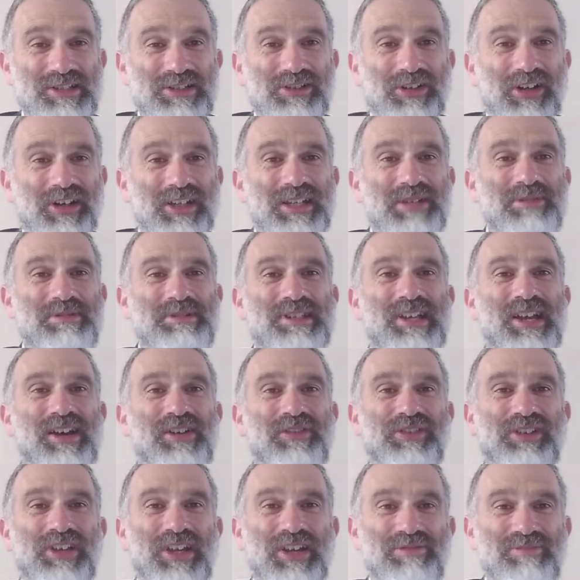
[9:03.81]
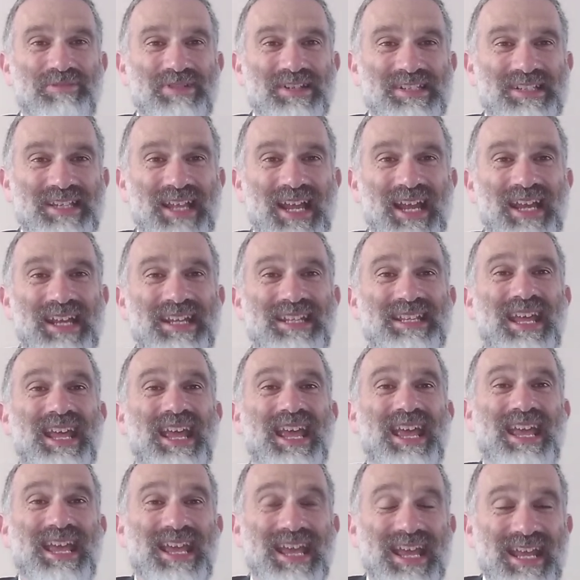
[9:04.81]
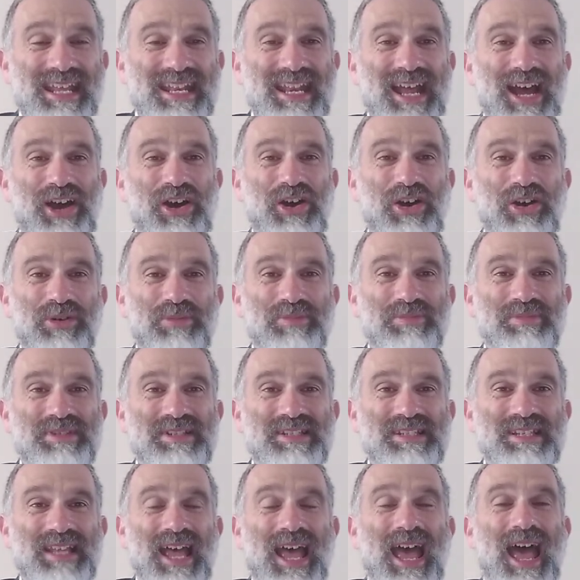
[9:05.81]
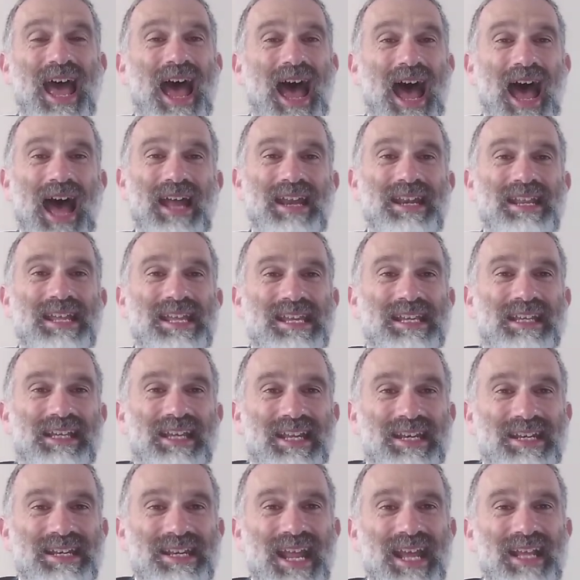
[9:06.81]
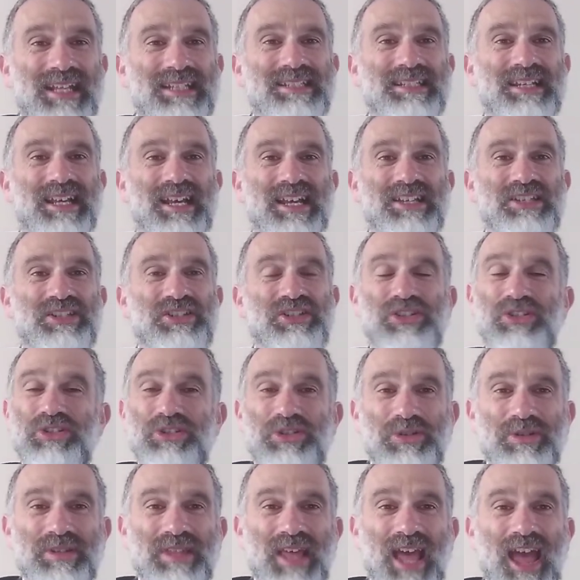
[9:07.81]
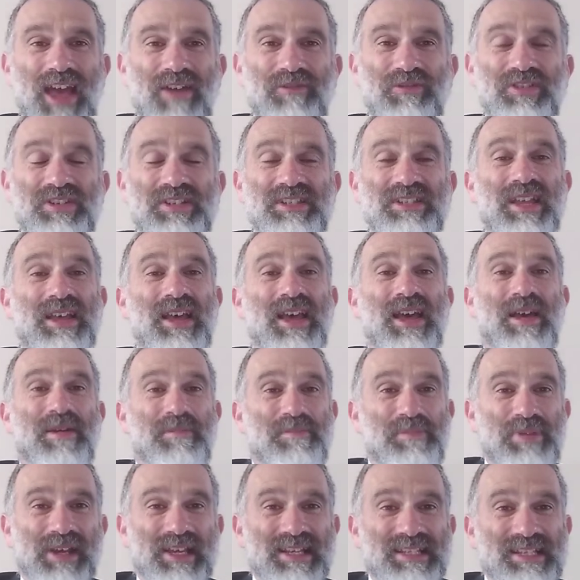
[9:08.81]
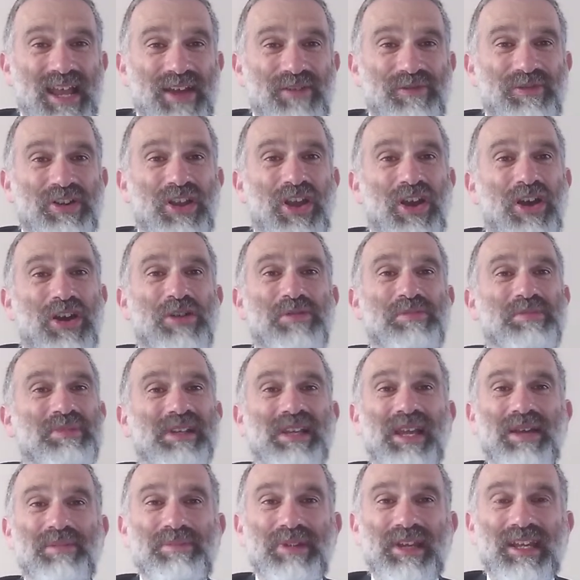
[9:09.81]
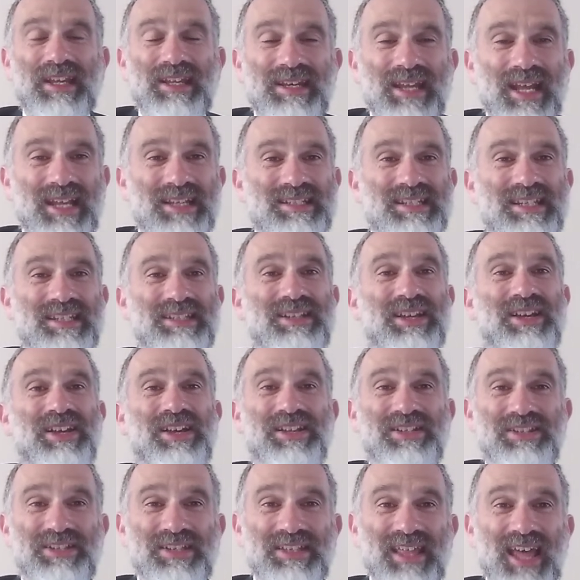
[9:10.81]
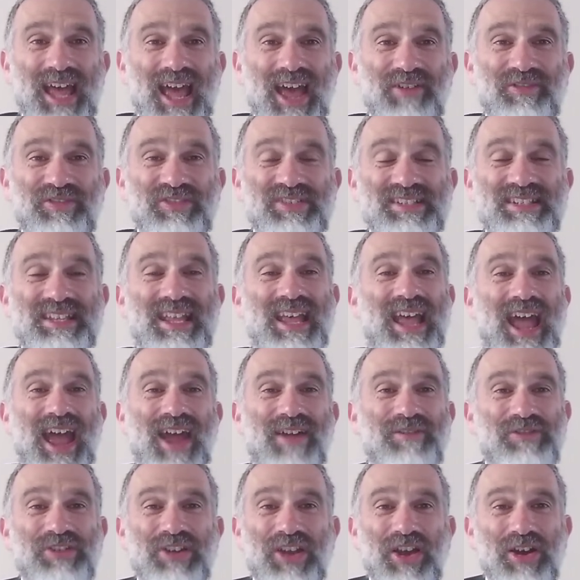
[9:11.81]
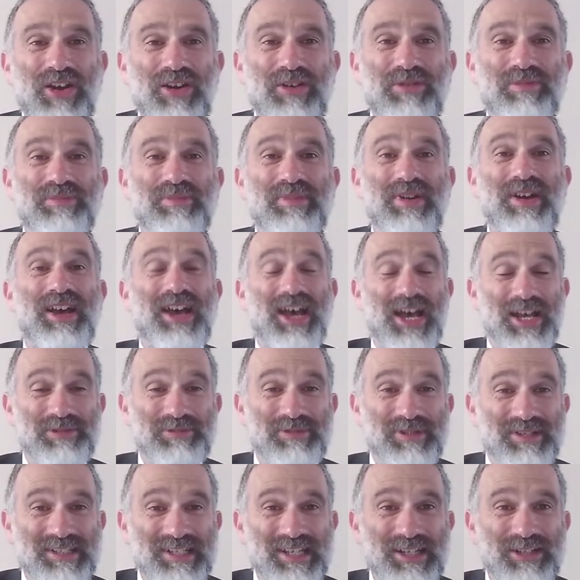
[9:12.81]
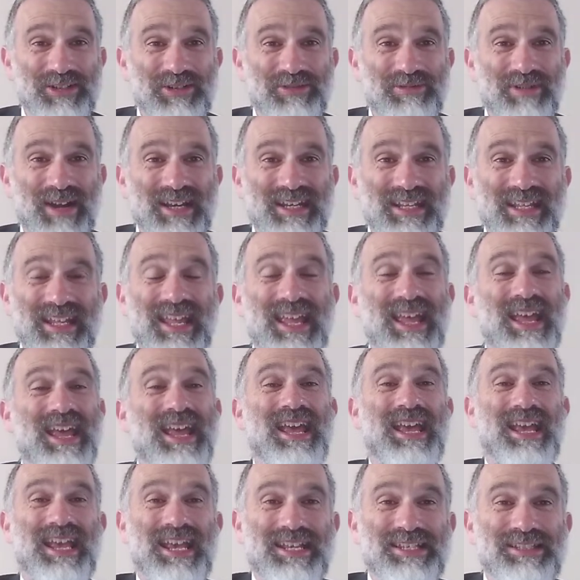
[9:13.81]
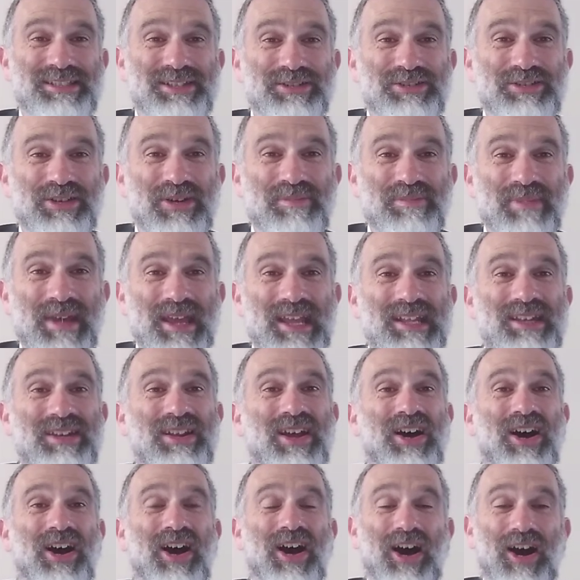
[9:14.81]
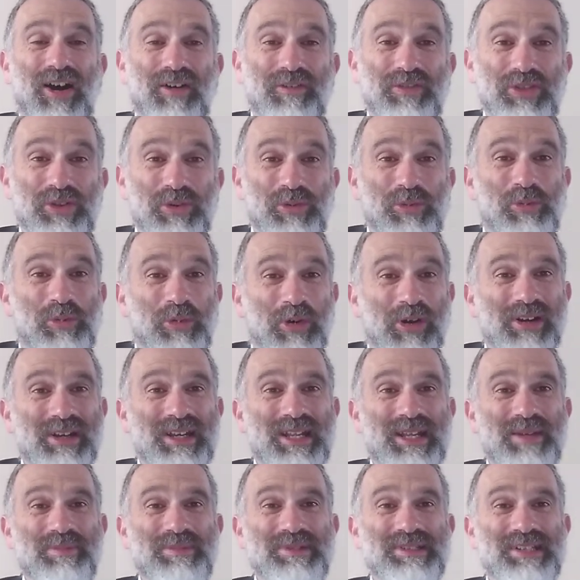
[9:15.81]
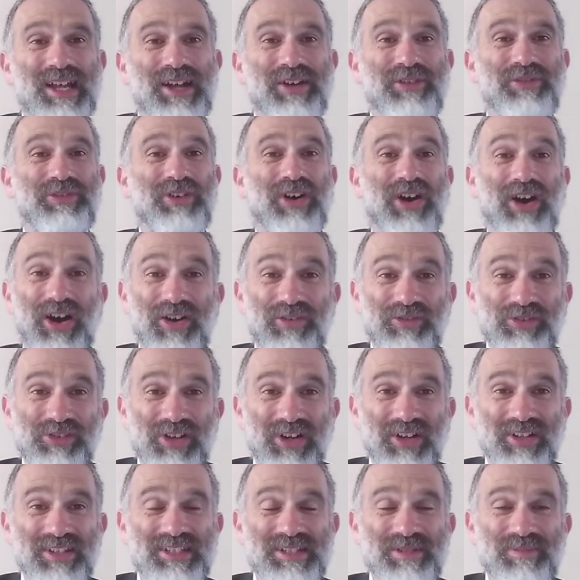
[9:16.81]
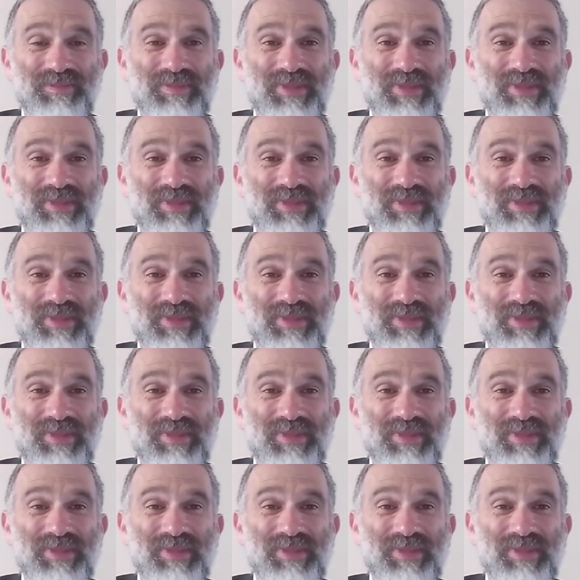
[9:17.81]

God himself can reside in our homes, and he connects us to the heavens, because every home can be connected to the heavens. Every home, as we've seen already, is the domain of the one himself, of God.